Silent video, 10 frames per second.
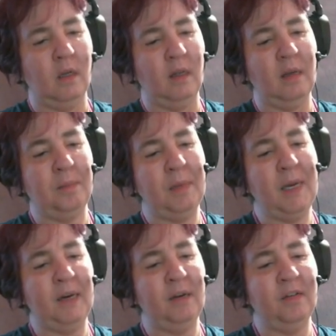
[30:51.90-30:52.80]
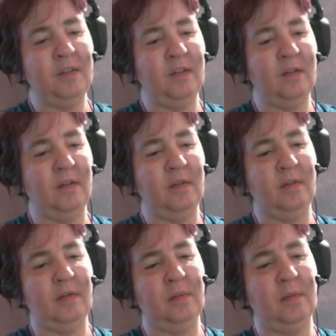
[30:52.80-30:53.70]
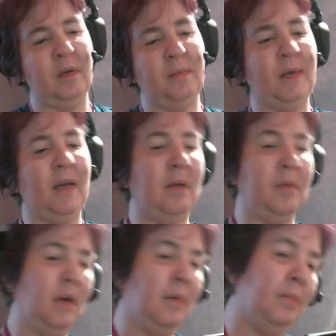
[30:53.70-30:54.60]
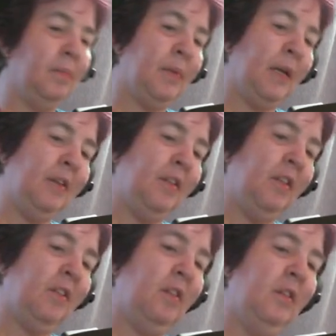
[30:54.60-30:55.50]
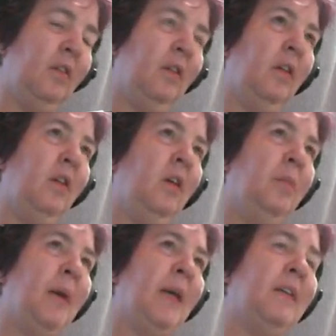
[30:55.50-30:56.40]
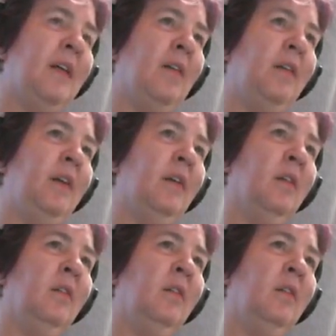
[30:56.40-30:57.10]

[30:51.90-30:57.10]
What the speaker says: it means I'm gonna place this cube back down here.